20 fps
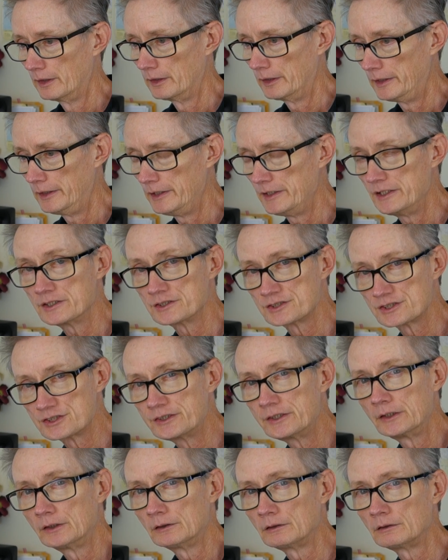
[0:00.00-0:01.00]
he is
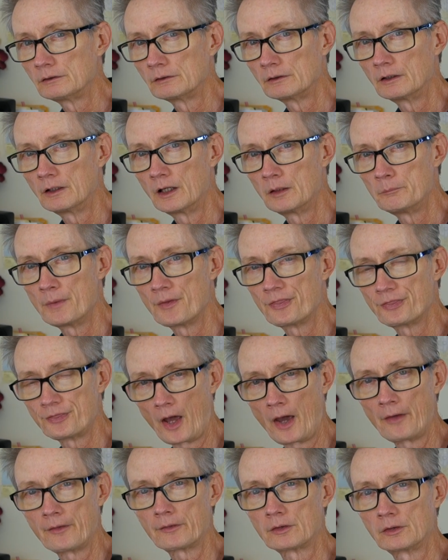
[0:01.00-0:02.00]
still a
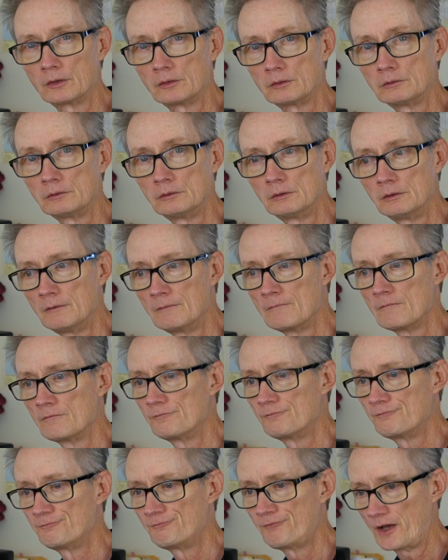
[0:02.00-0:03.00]
methodical,
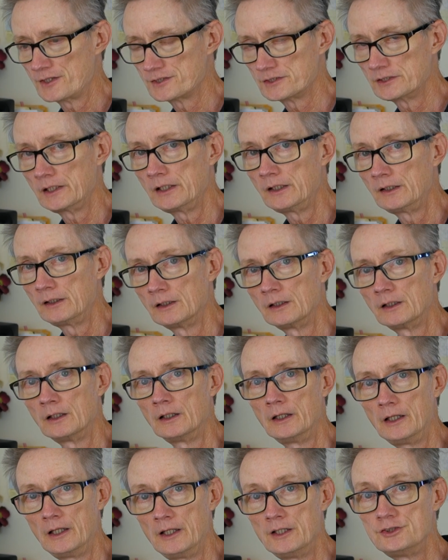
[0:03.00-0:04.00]
fussy
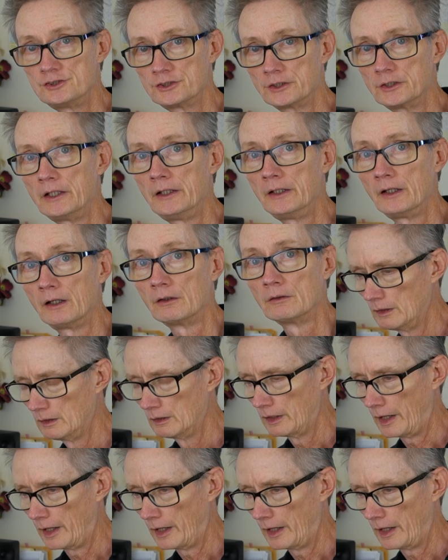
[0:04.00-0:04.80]
engineer.